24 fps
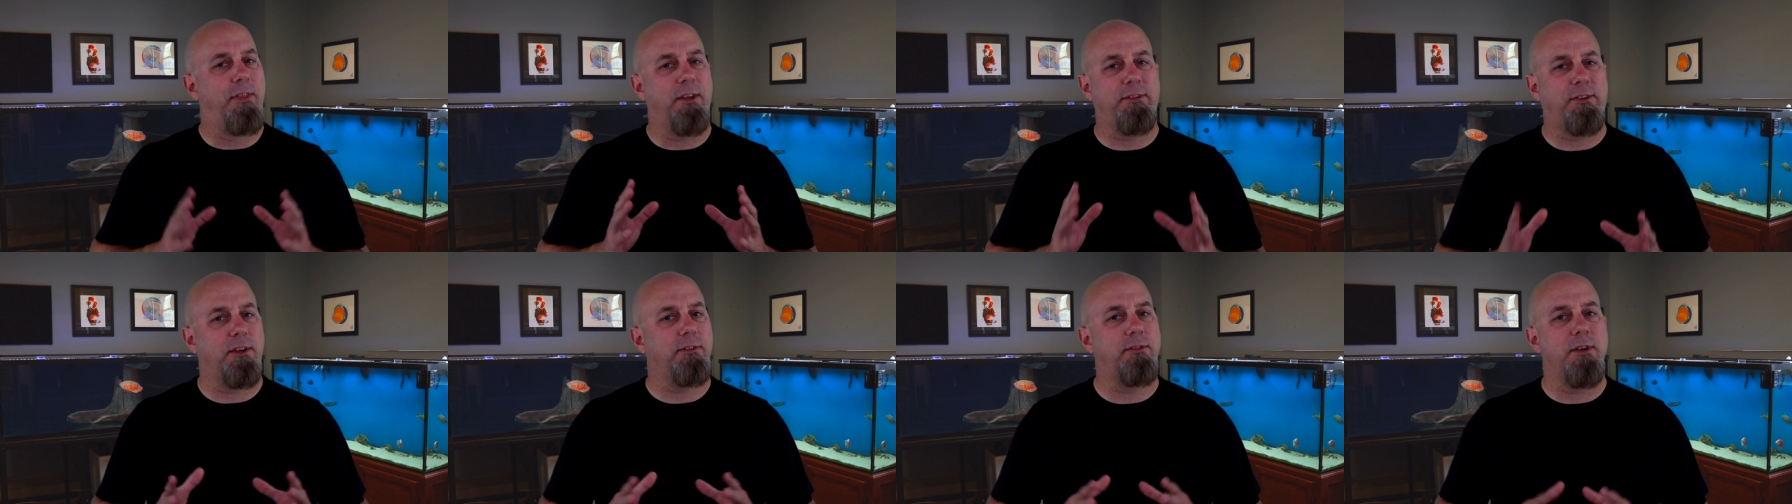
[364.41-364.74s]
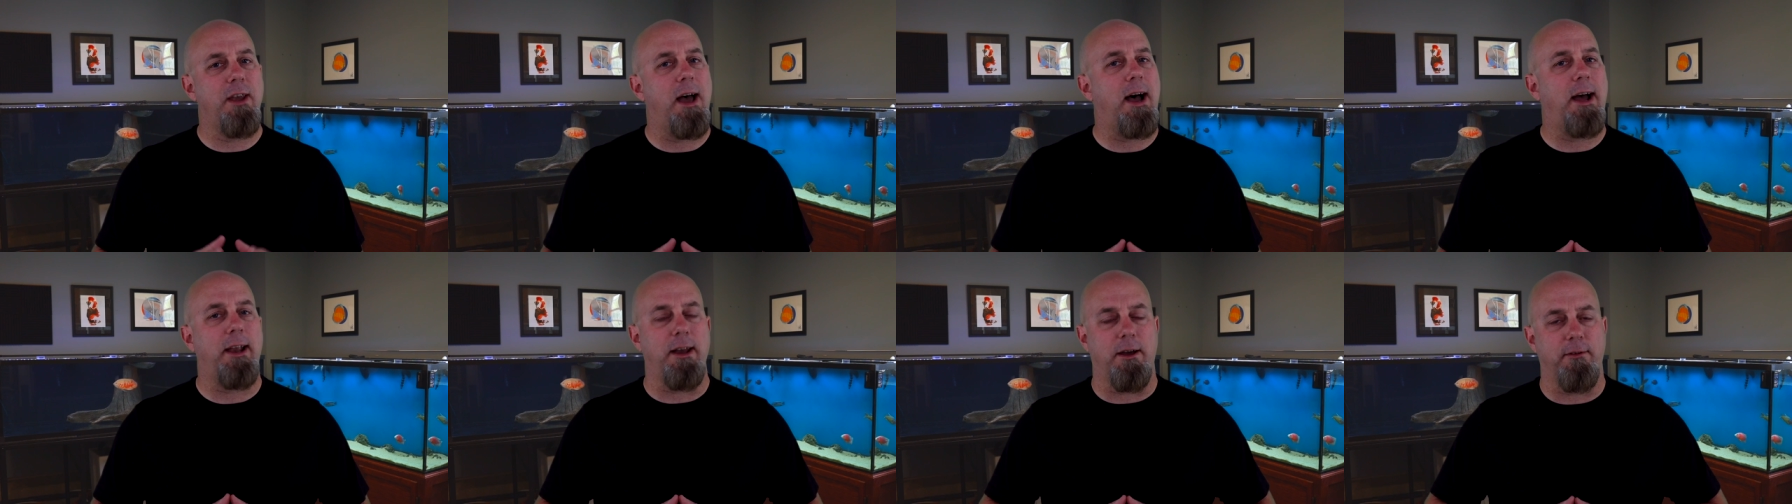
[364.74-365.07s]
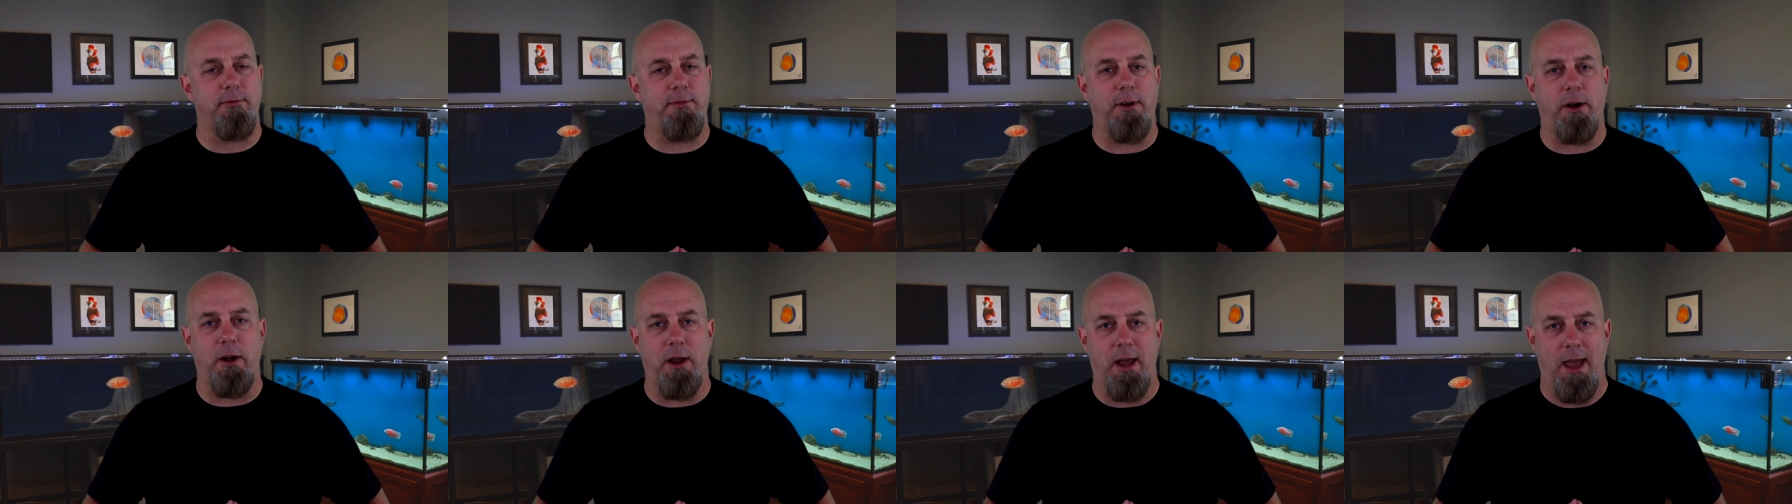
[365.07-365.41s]
This is not a
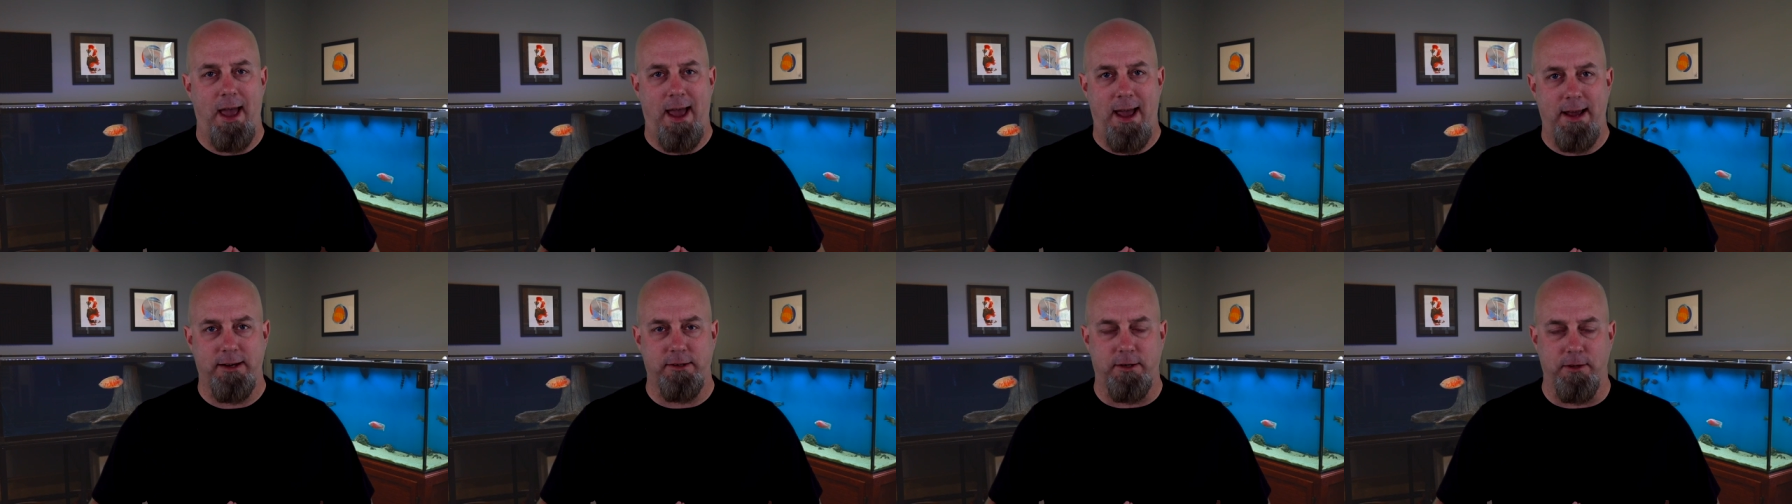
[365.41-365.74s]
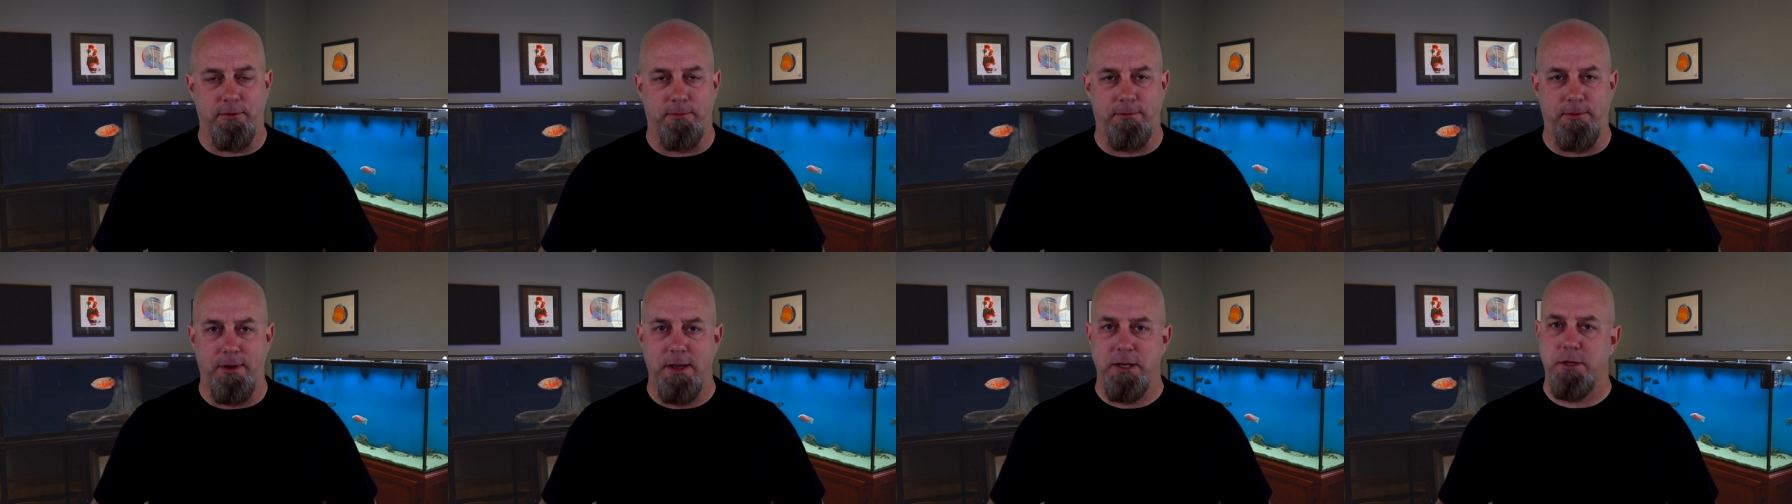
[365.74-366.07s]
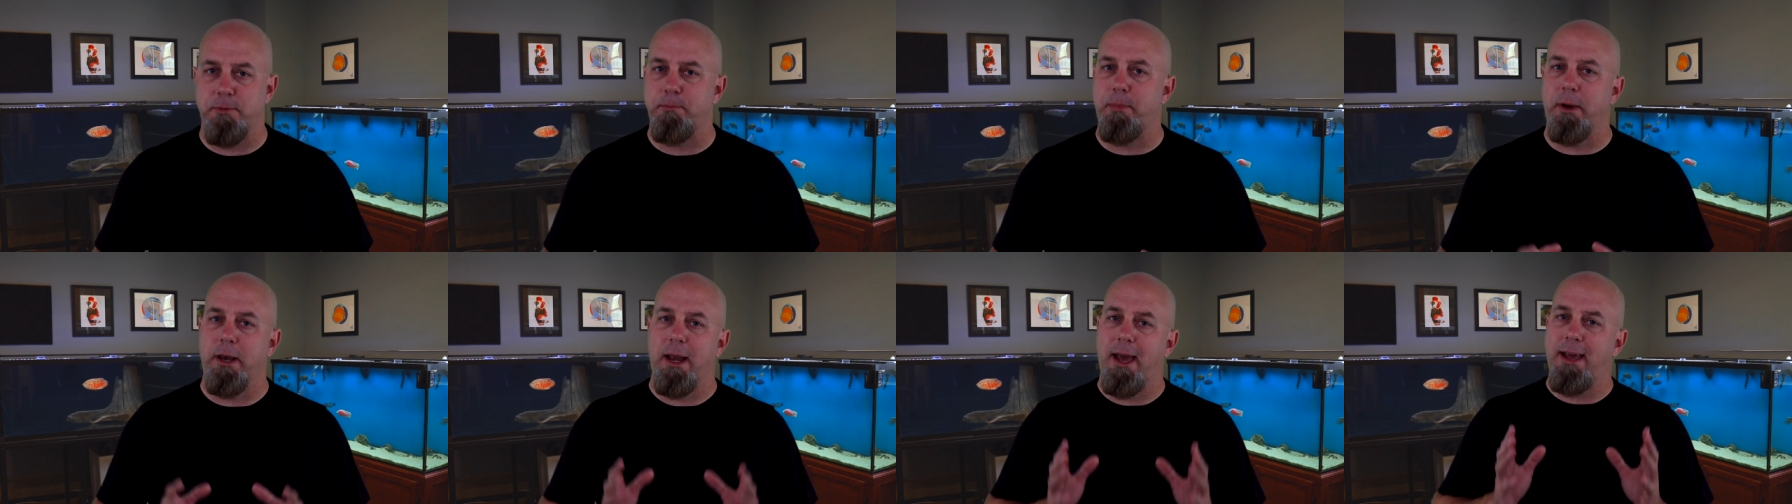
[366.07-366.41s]
very active
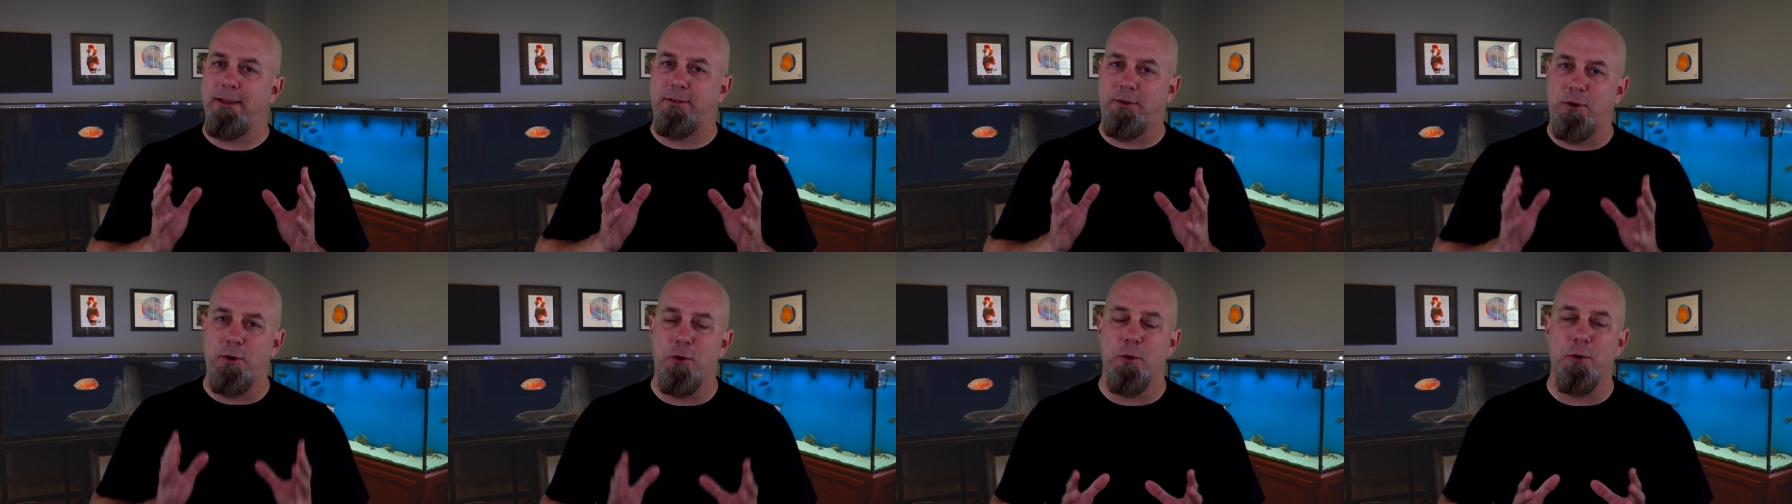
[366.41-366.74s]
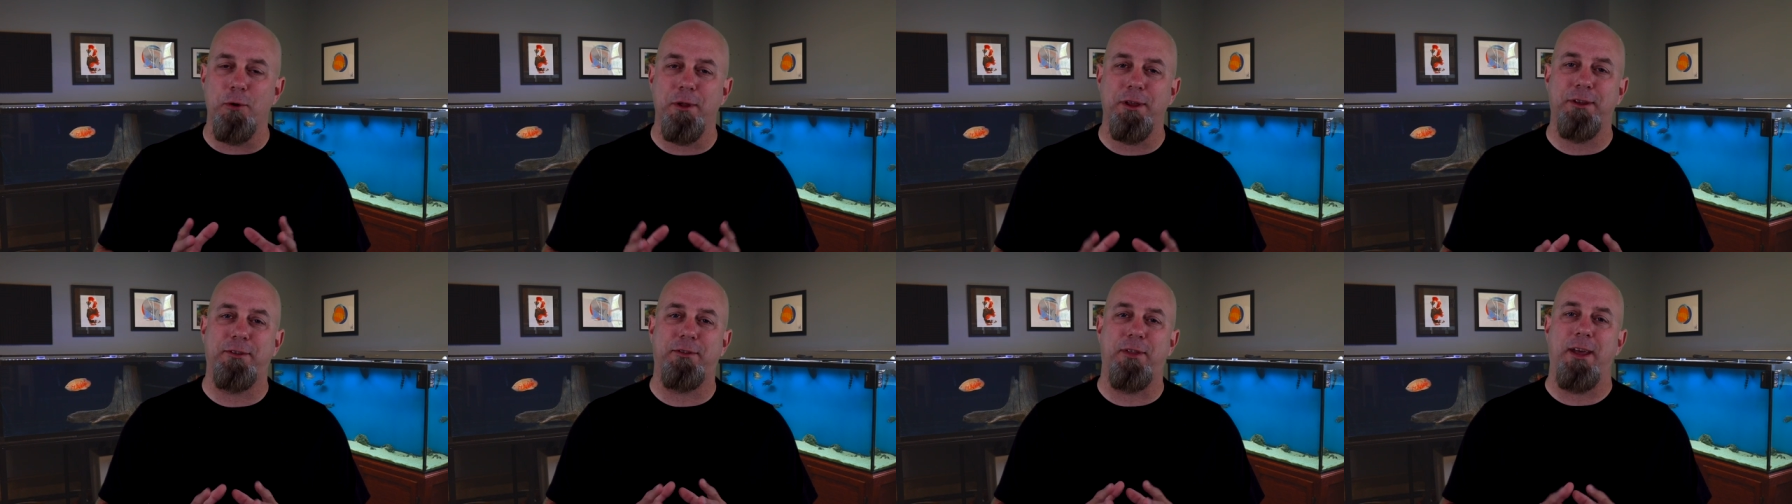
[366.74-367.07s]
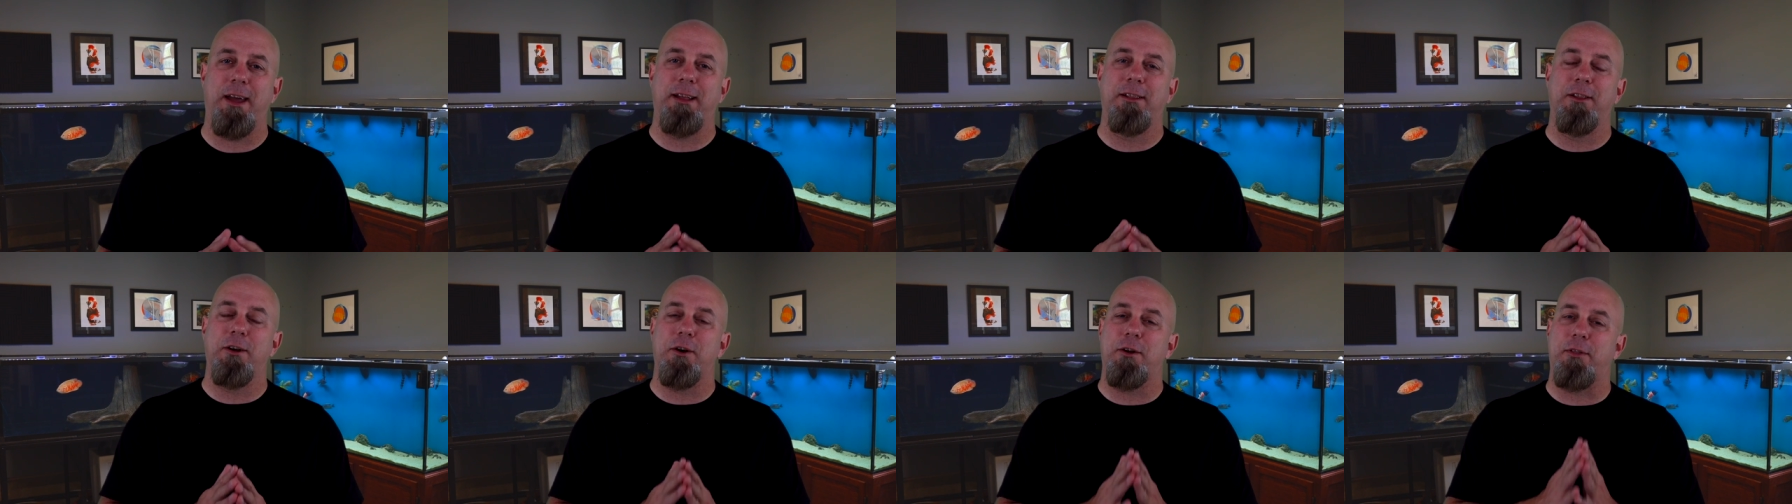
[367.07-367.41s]
fish, but as cool as
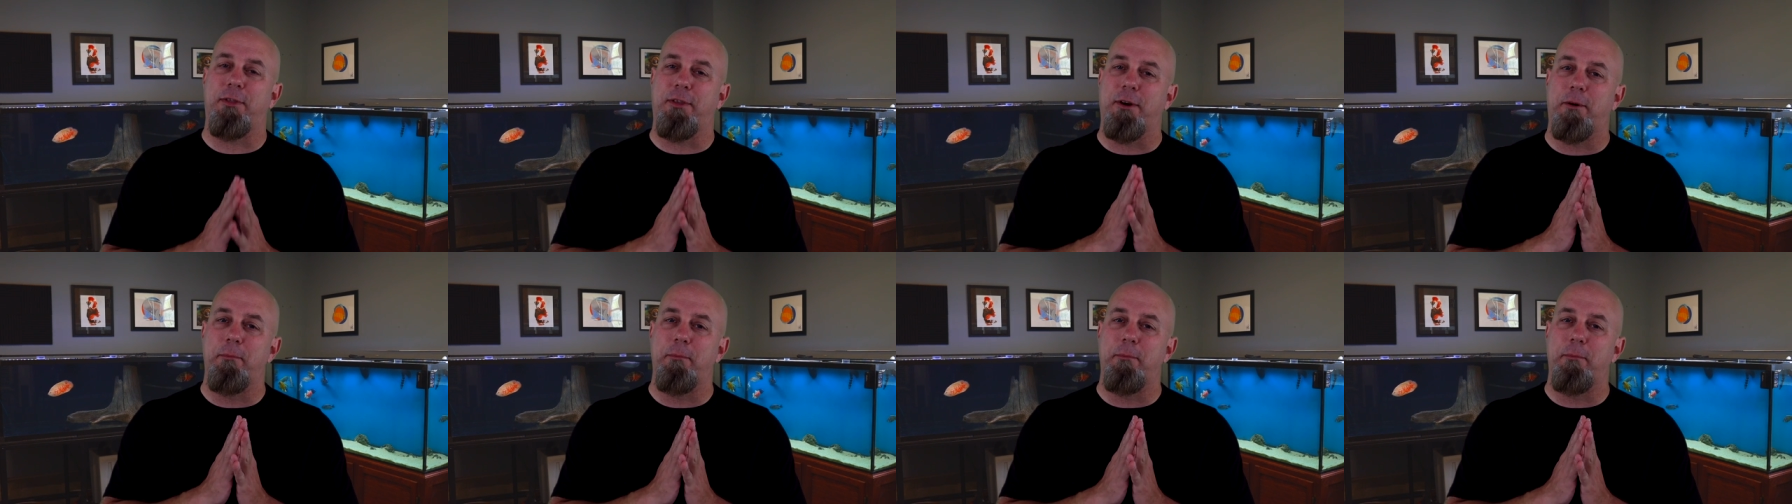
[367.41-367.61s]
they look,